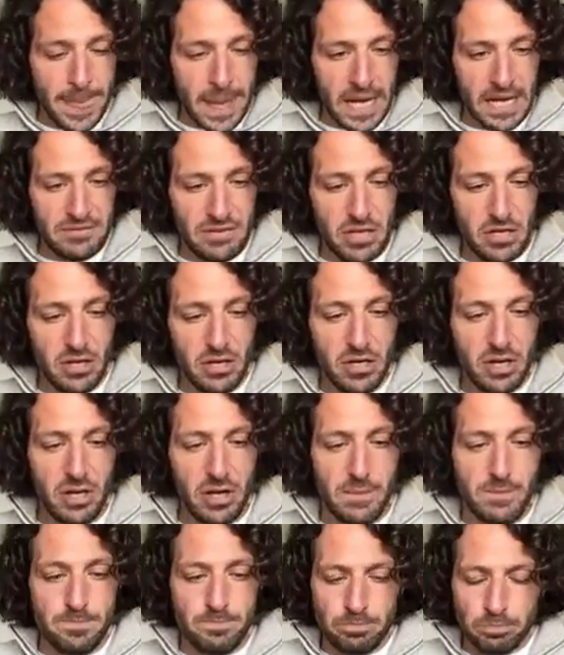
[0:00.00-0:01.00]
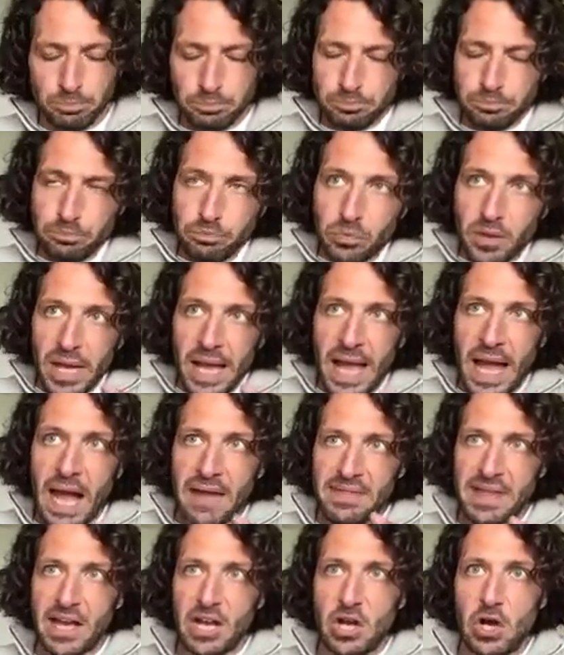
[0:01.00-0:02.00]
And if you look at
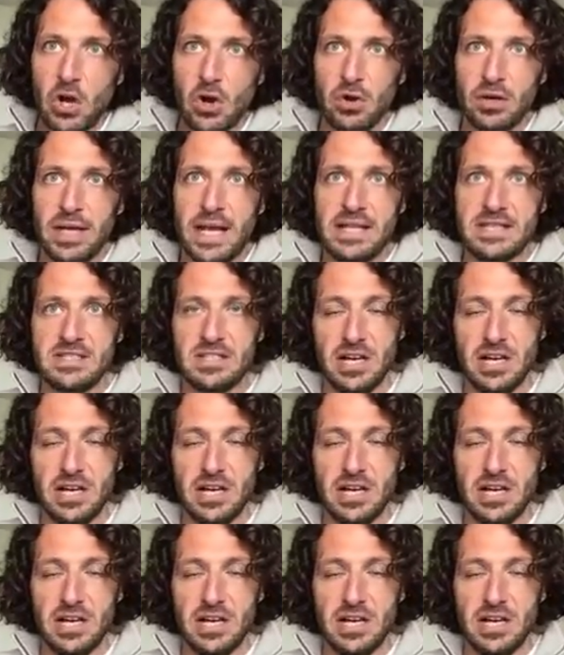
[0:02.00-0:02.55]
how that correlates